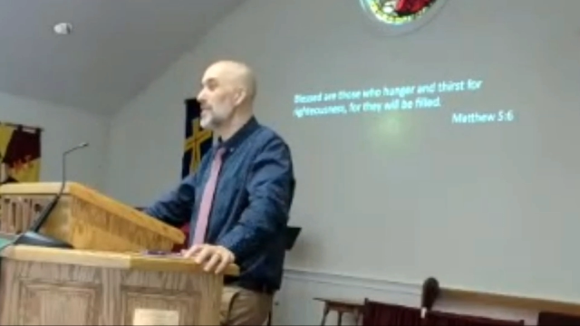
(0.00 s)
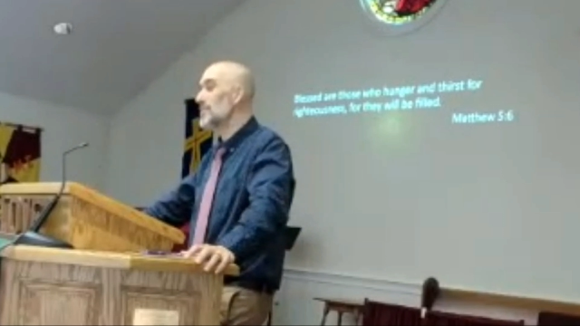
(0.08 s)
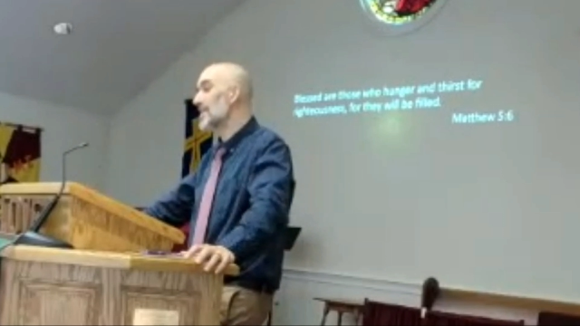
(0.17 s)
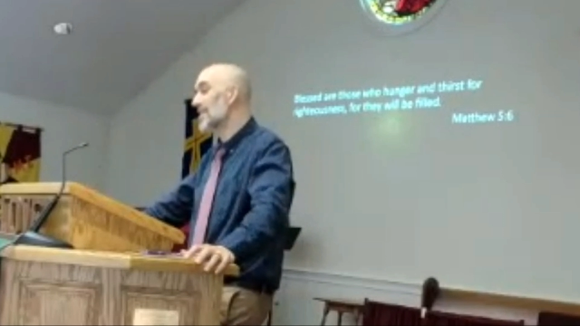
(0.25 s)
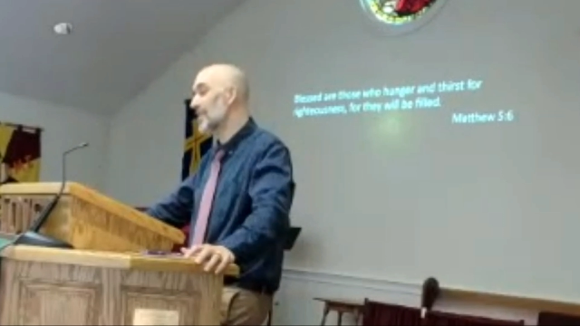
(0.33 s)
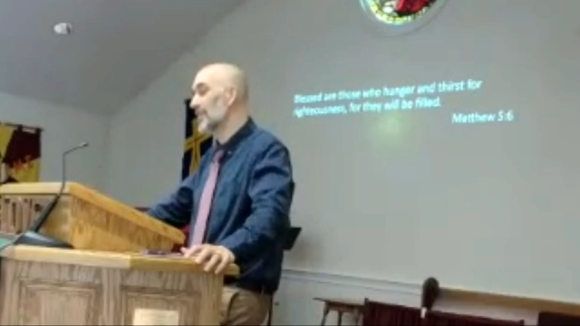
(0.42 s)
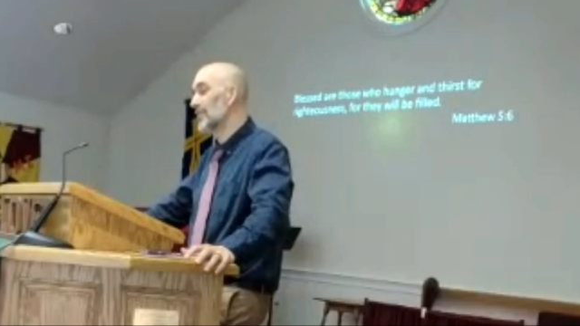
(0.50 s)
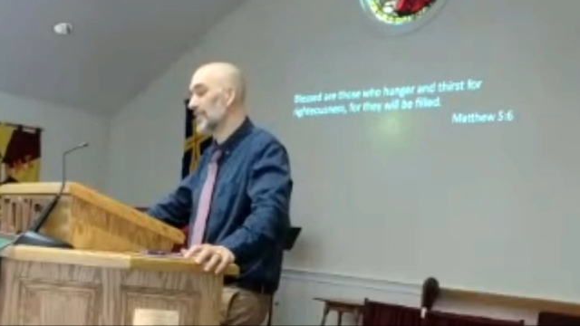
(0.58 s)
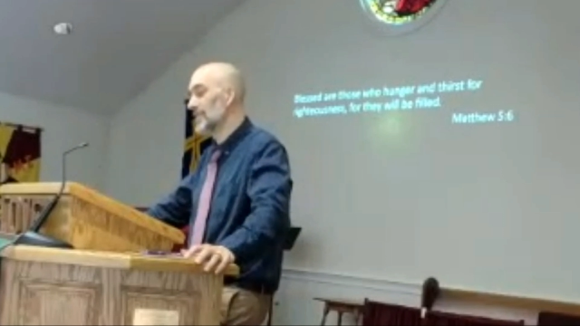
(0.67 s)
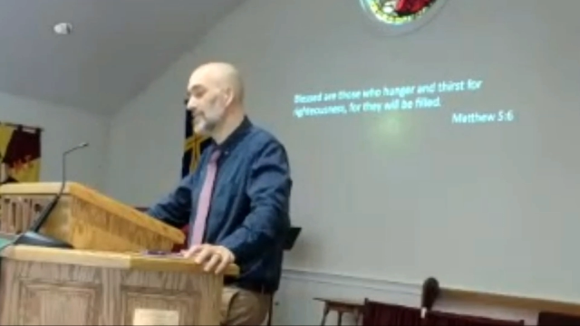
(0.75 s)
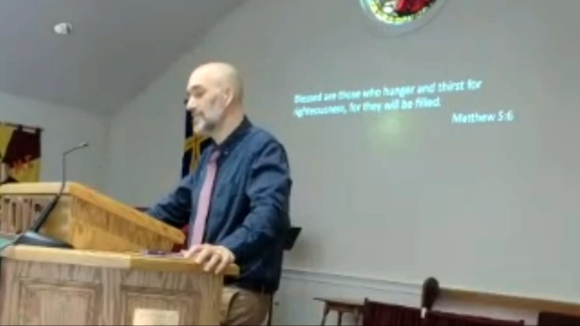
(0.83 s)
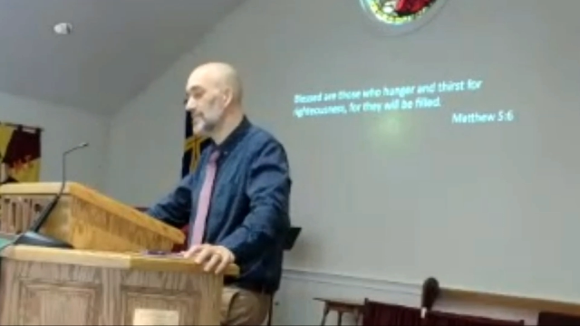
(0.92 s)
I'm not
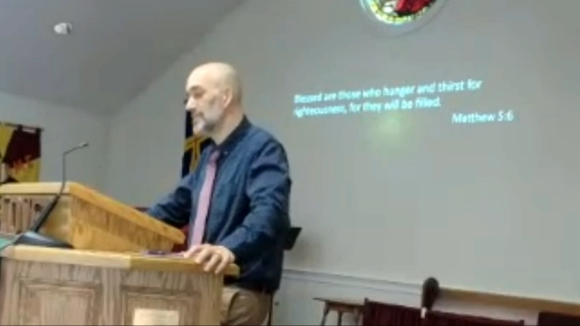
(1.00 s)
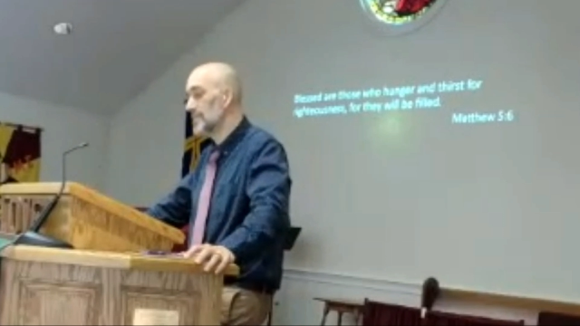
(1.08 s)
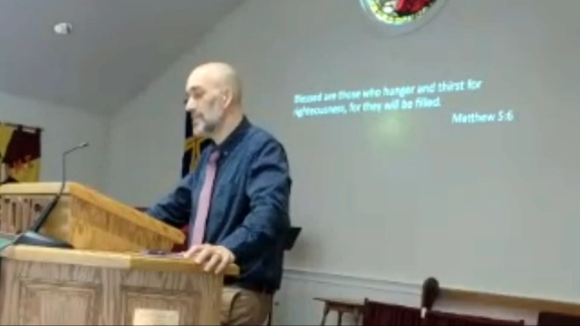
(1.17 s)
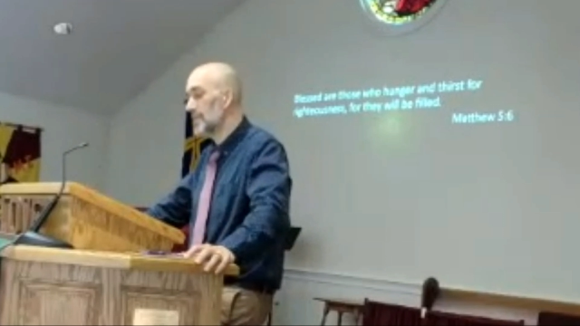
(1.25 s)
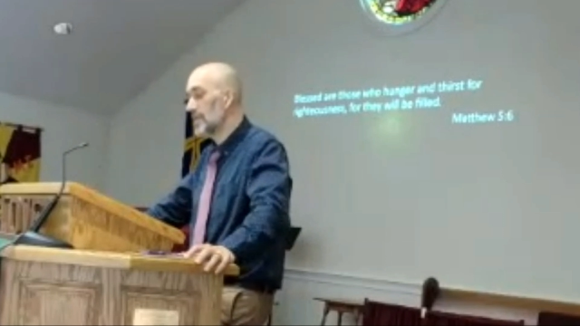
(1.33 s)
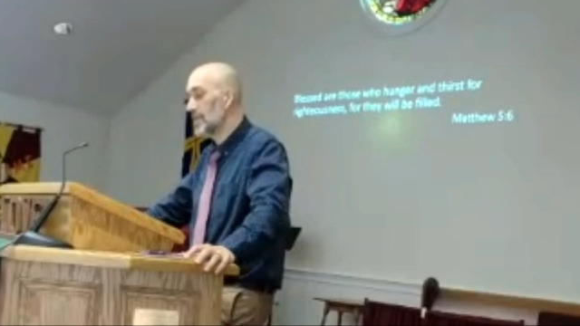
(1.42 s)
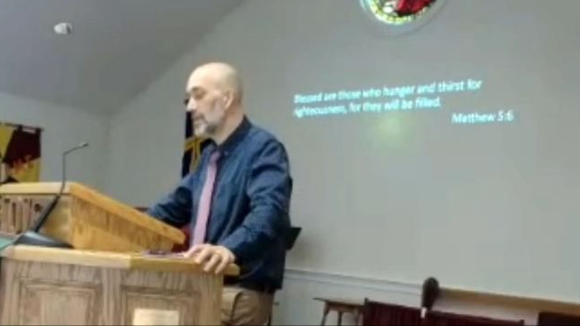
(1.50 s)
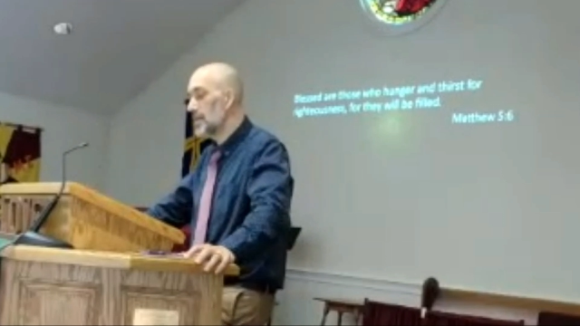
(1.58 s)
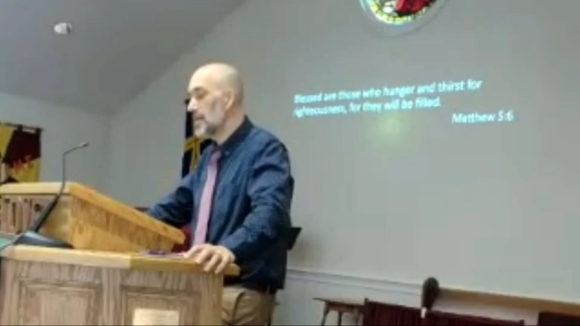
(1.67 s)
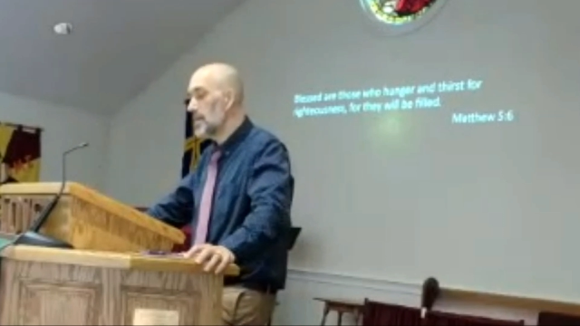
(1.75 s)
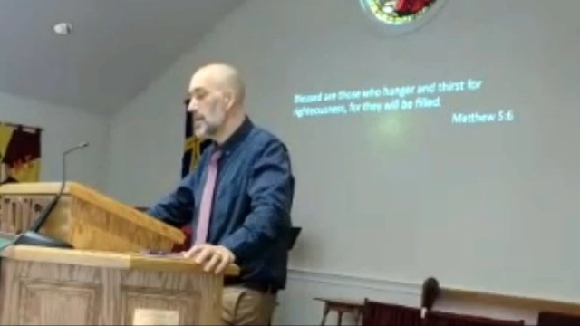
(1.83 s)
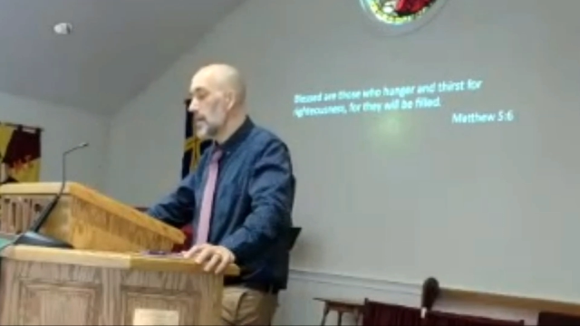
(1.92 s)
hungry.
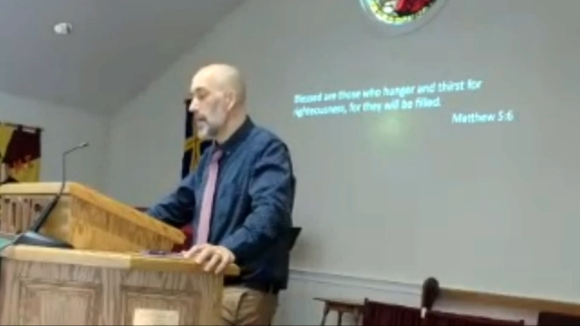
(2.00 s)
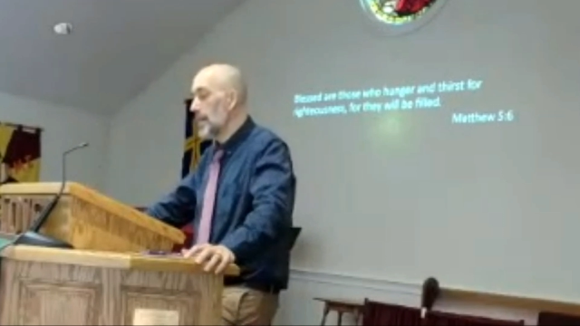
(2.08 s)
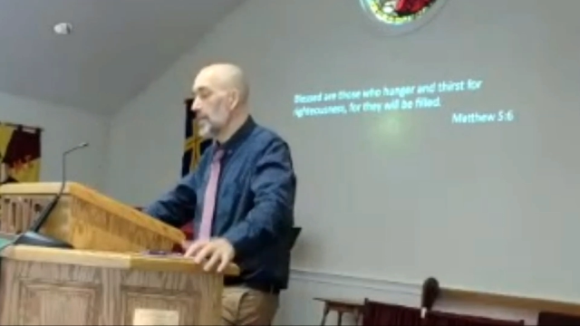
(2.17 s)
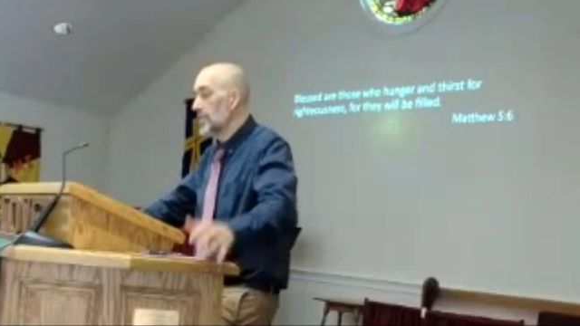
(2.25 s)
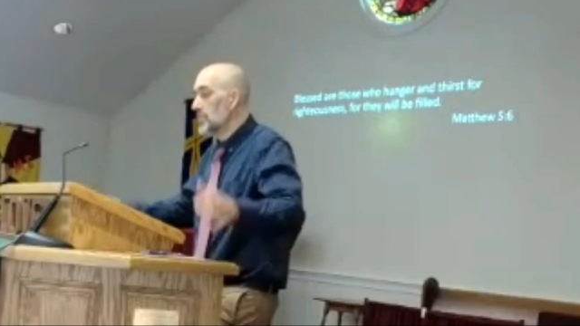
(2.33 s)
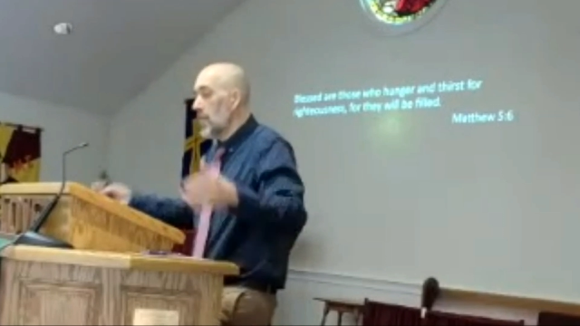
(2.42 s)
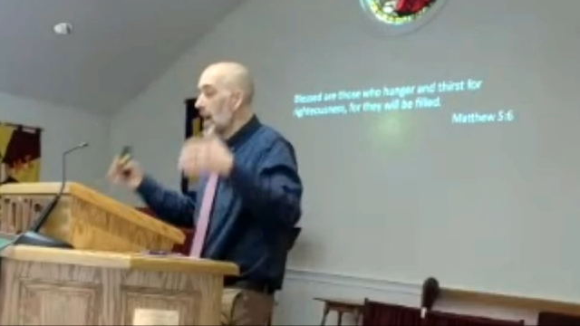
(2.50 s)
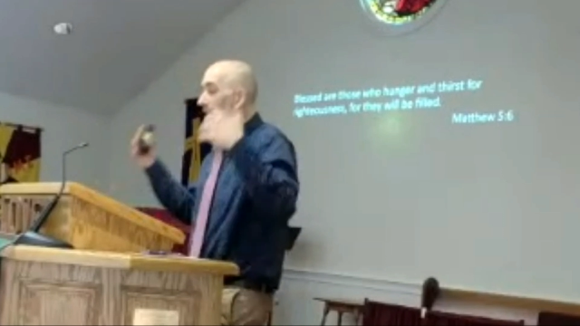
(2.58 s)
And in your